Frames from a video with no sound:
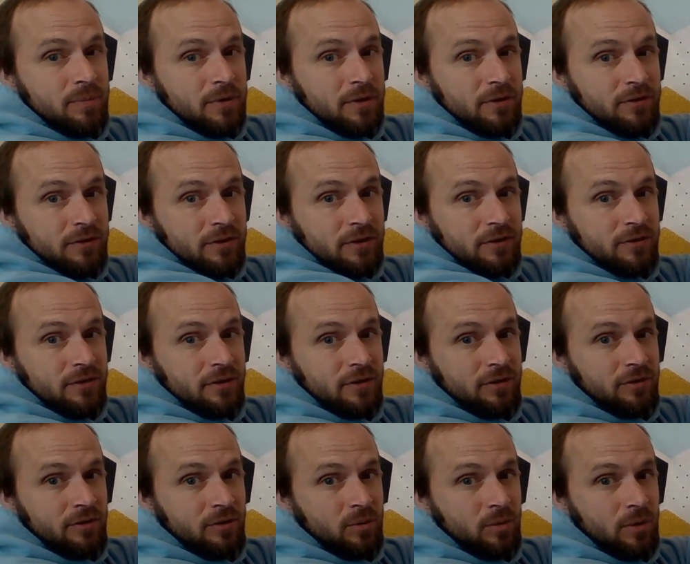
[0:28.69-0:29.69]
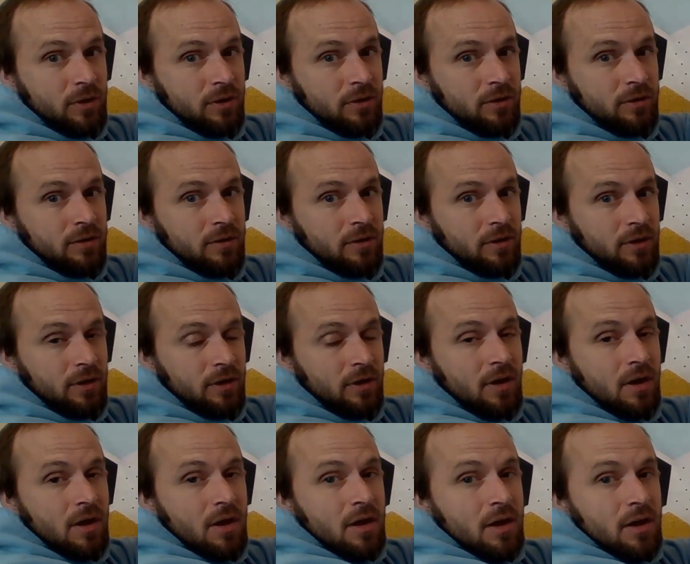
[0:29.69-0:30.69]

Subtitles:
this distance squared, okay,